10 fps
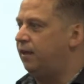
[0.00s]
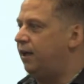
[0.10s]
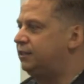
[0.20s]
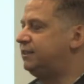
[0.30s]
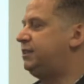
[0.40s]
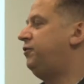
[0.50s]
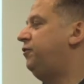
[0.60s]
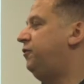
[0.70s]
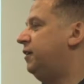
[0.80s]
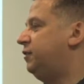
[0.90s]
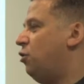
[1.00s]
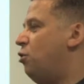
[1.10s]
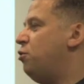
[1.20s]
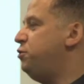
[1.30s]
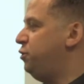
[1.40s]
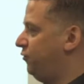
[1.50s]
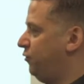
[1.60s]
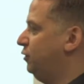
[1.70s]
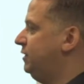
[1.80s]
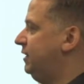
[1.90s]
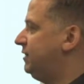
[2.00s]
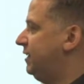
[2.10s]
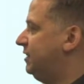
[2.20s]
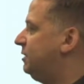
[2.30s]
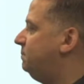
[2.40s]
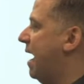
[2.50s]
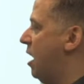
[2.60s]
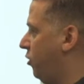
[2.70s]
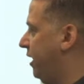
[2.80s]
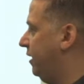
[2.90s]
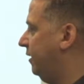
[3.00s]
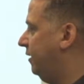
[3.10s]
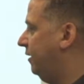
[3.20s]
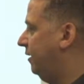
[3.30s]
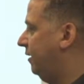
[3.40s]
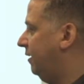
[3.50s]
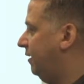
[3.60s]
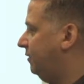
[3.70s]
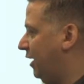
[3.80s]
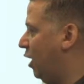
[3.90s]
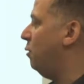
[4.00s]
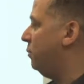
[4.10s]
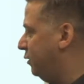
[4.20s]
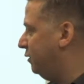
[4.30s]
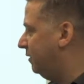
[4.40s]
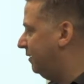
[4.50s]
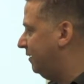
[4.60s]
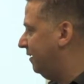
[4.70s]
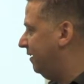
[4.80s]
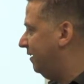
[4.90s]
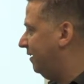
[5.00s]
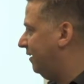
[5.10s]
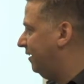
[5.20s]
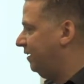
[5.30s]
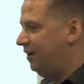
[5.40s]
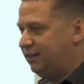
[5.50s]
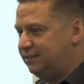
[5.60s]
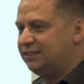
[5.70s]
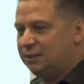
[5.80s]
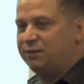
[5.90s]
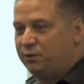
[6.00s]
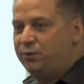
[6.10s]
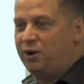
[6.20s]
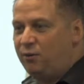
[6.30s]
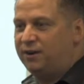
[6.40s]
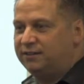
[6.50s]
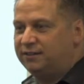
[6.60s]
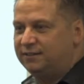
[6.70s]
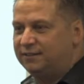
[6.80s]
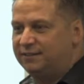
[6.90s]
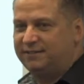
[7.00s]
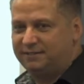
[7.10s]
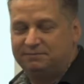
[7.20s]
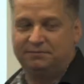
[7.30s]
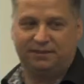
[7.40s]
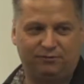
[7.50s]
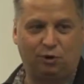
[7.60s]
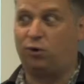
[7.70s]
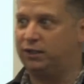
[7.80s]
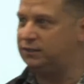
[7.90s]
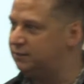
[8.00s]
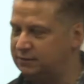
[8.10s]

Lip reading: It's as if the whole universe is conspiring to help you. Isn't that something that we all want? For once?